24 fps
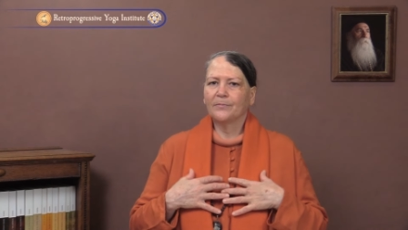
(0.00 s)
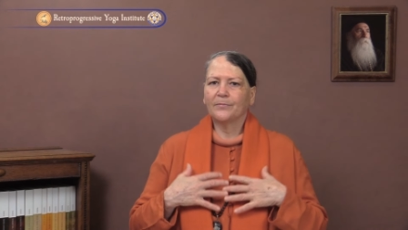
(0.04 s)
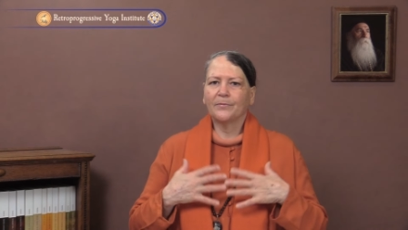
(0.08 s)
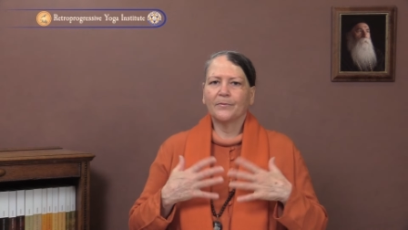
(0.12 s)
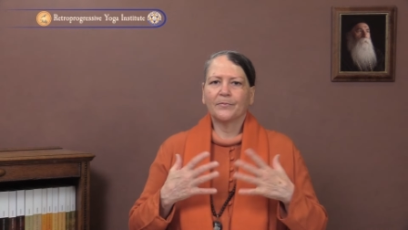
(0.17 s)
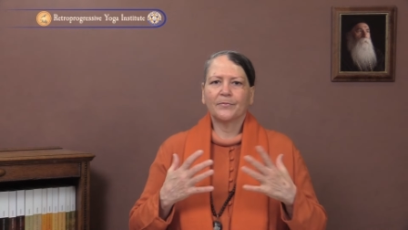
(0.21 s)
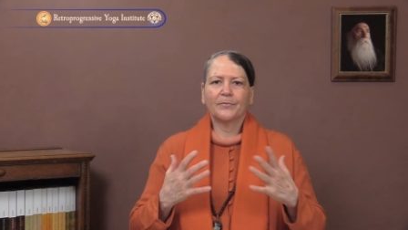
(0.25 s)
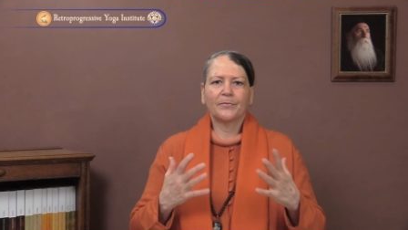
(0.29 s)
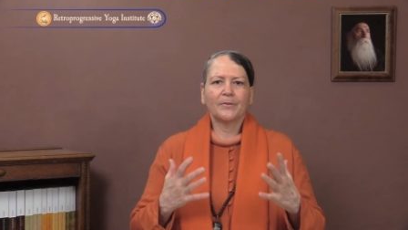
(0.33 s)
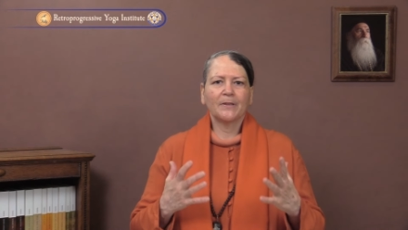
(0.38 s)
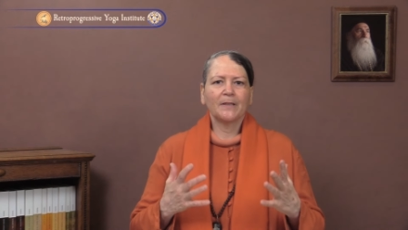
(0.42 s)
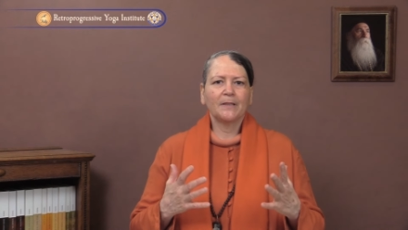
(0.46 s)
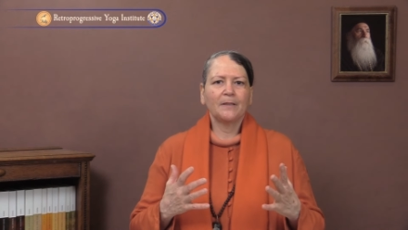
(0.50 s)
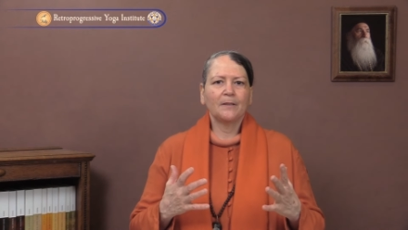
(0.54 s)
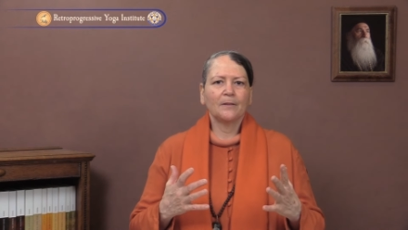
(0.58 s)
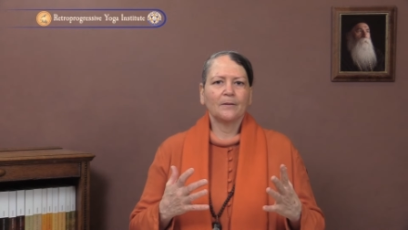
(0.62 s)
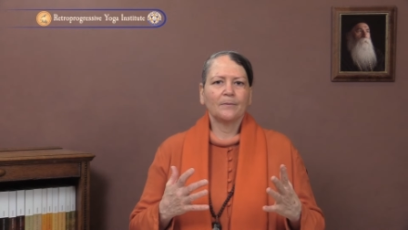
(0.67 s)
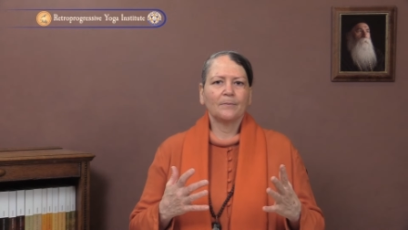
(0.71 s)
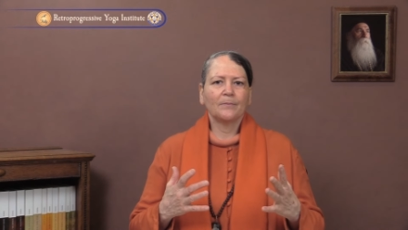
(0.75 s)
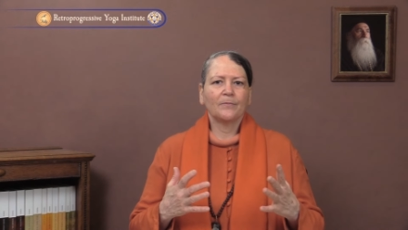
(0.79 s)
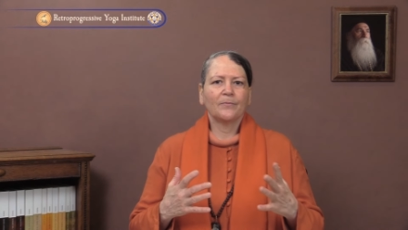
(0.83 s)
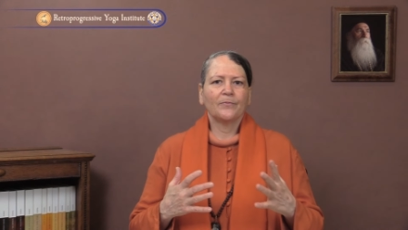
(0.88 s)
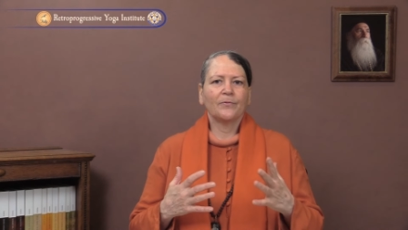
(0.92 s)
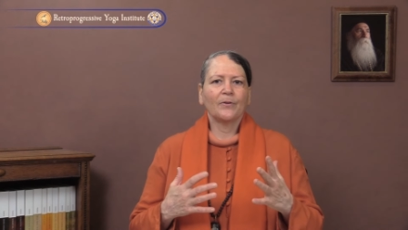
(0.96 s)
for
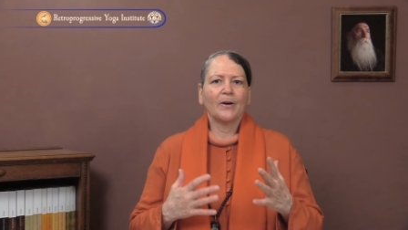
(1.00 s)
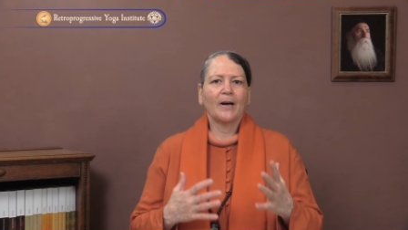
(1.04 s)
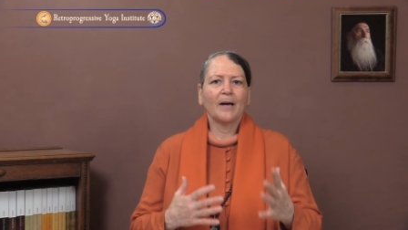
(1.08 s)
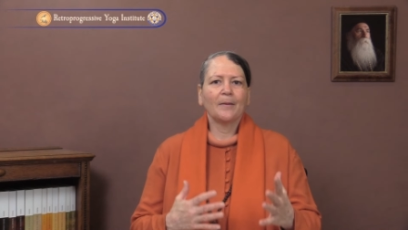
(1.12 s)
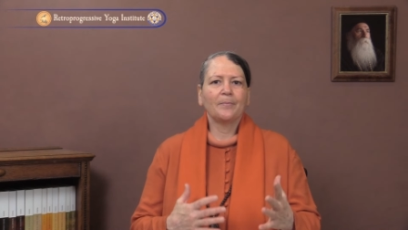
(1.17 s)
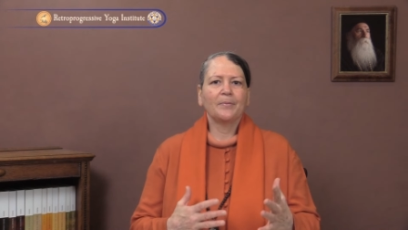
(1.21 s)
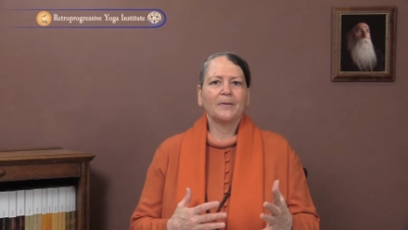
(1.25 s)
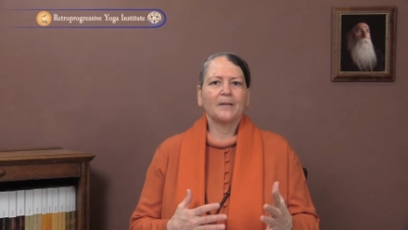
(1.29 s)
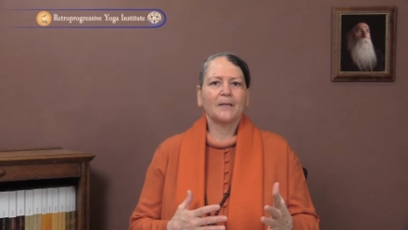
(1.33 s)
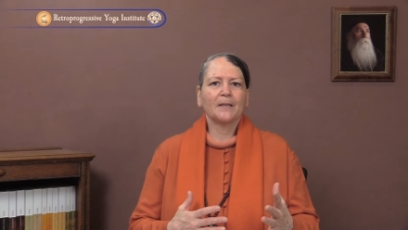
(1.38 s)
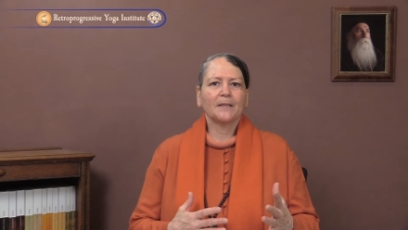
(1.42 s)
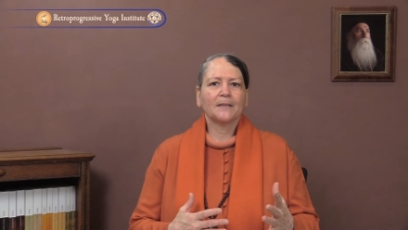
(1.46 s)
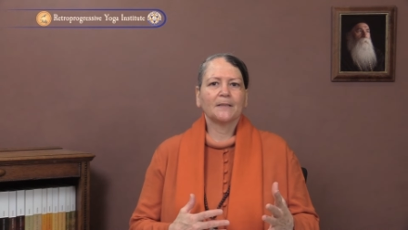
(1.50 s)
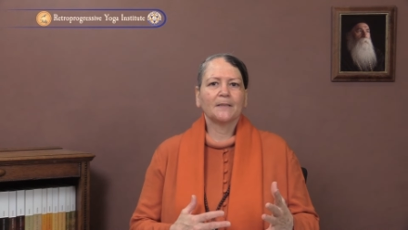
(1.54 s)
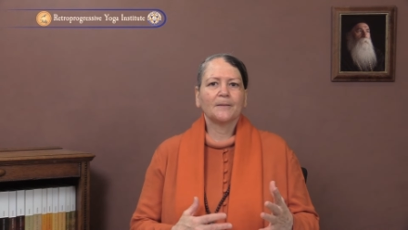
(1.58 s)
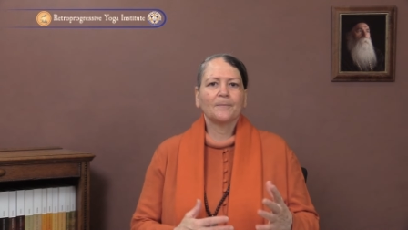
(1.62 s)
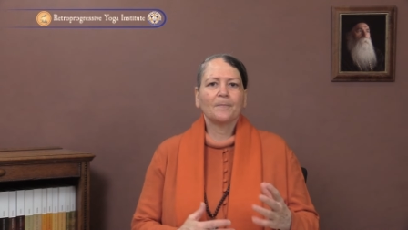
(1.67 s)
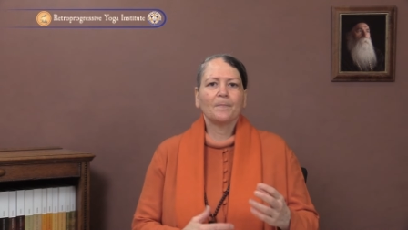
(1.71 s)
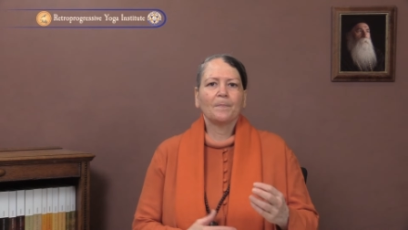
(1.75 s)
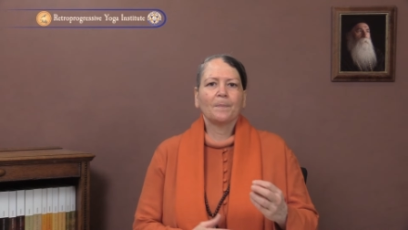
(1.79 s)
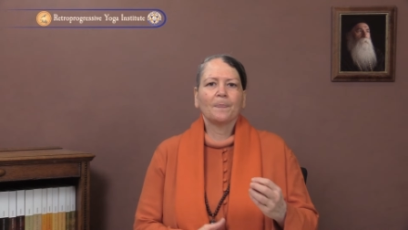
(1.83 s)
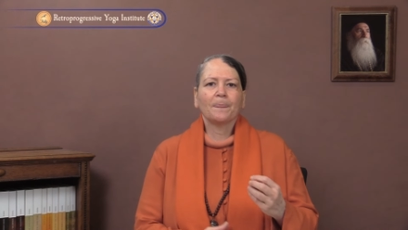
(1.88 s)
freedom, for happiness.